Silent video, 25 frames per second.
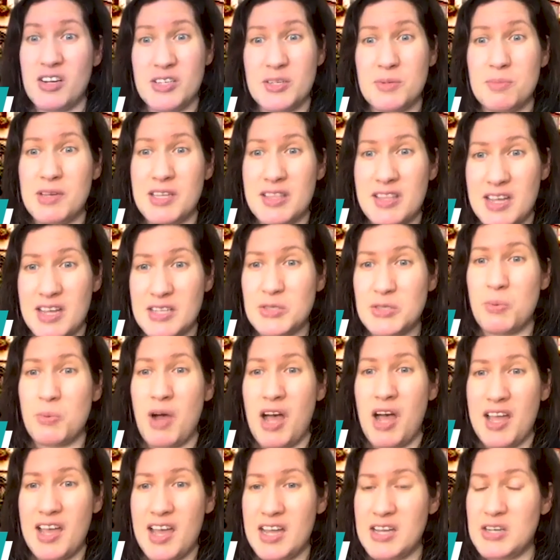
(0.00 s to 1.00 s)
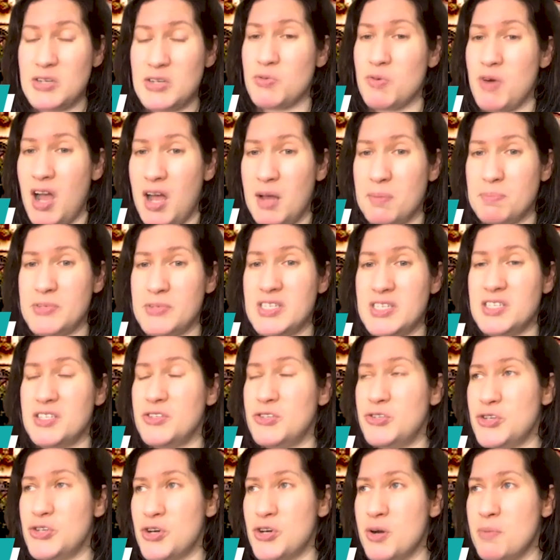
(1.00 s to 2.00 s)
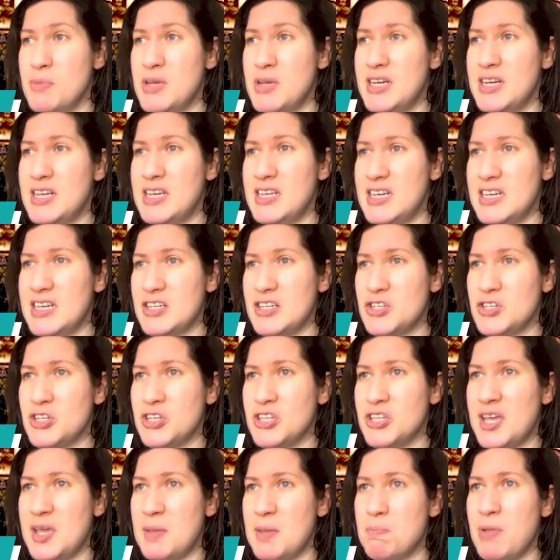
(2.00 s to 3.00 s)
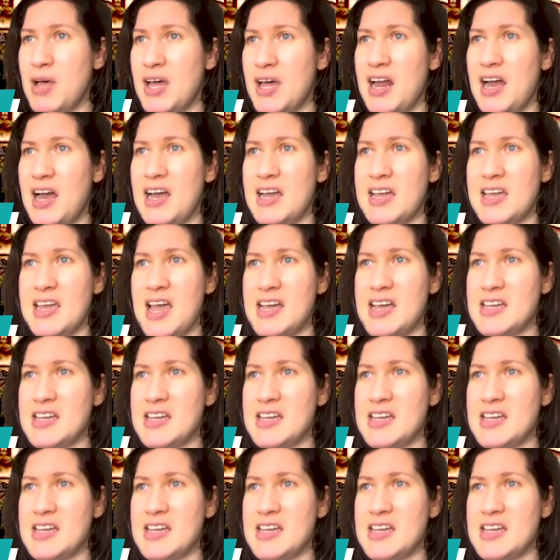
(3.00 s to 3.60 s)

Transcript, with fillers: to me. That's why I dropped German initially, but I,